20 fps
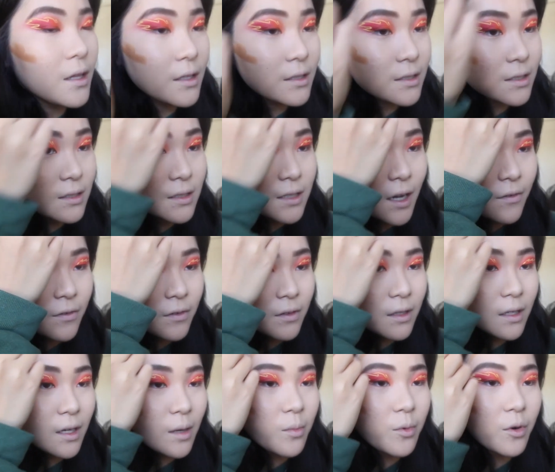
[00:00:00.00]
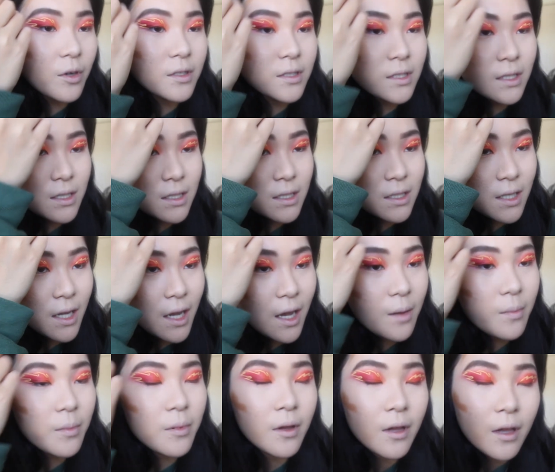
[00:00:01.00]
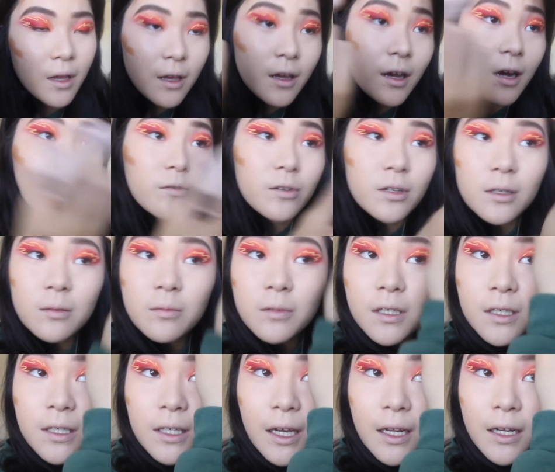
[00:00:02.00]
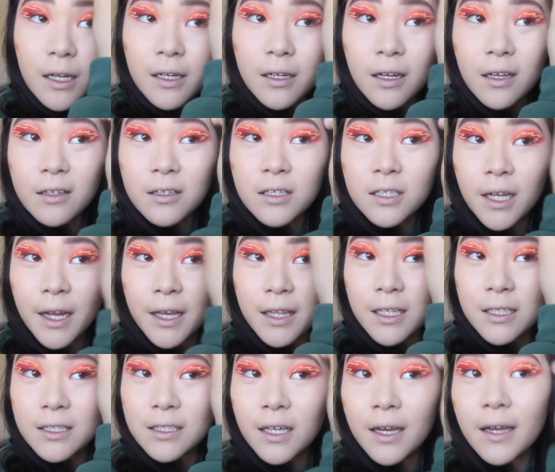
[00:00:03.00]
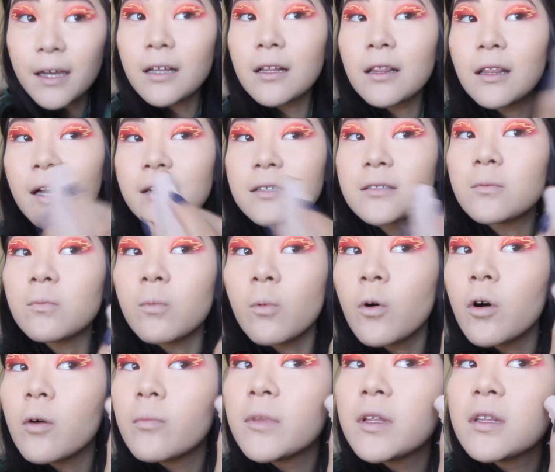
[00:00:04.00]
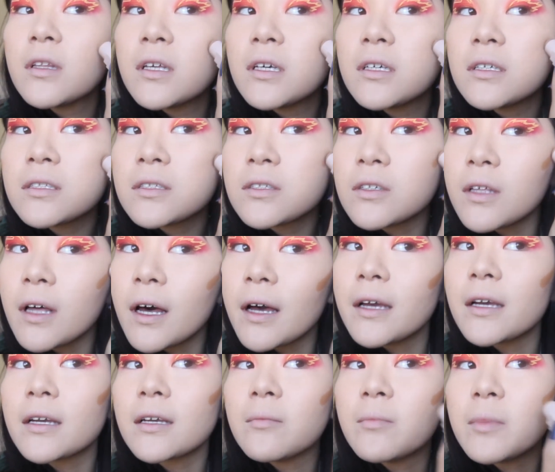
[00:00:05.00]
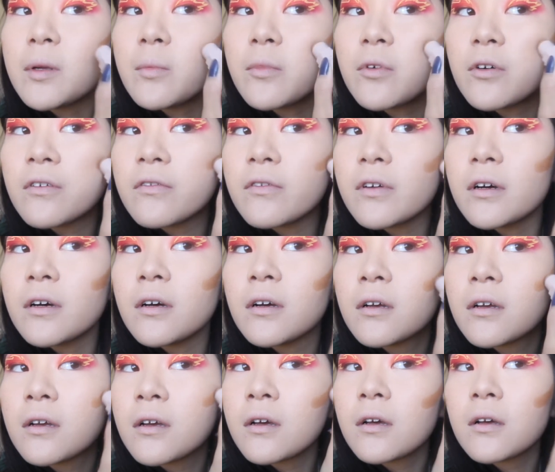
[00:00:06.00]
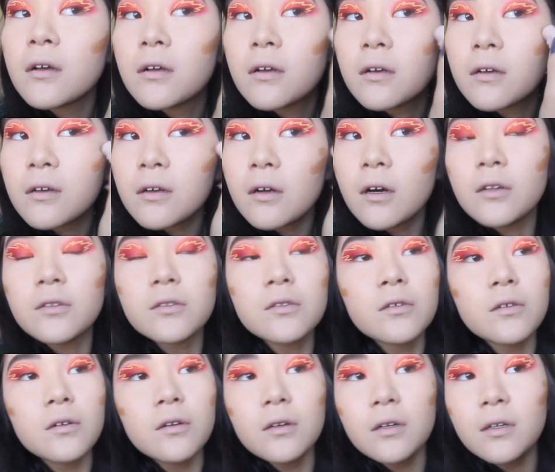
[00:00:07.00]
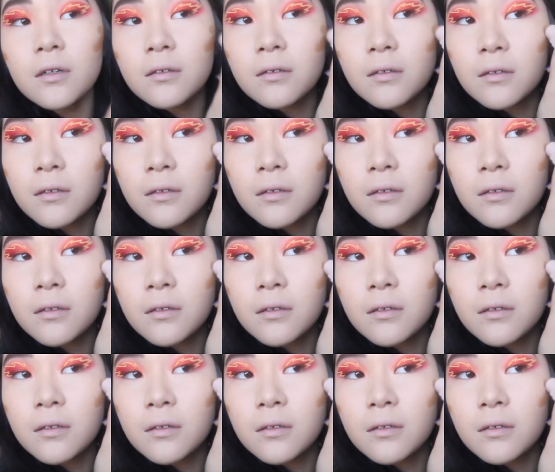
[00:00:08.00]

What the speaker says: This is definitely a bronzing step. I really want to get another shade that's like less warm than this so that it can be more of a contour.